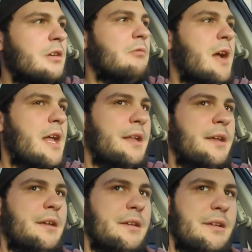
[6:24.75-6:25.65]

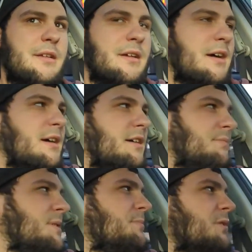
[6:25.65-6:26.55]
when uh,
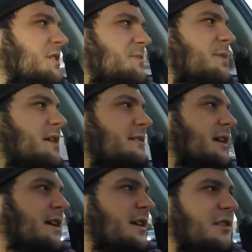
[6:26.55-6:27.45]
people expect
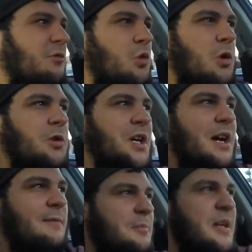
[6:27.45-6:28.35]
like the world
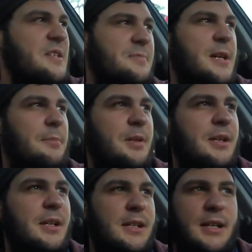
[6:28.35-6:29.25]
out of a base map.
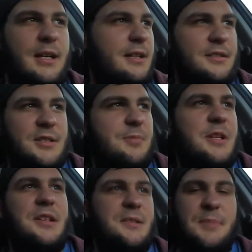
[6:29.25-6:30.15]
Uh, just
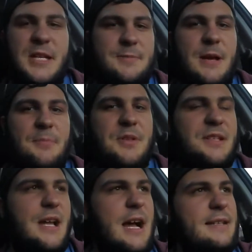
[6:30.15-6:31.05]
because a base map is
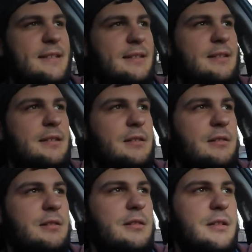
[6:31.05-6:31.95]
not
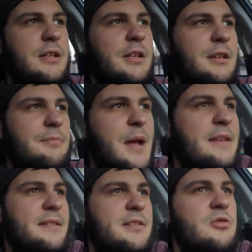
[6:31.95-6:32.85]

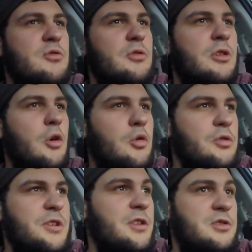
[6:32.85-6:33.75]
meant to go
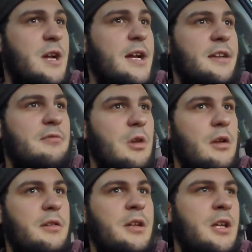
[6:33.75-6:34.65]
to the track and
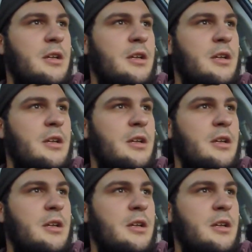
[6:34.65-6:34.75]
run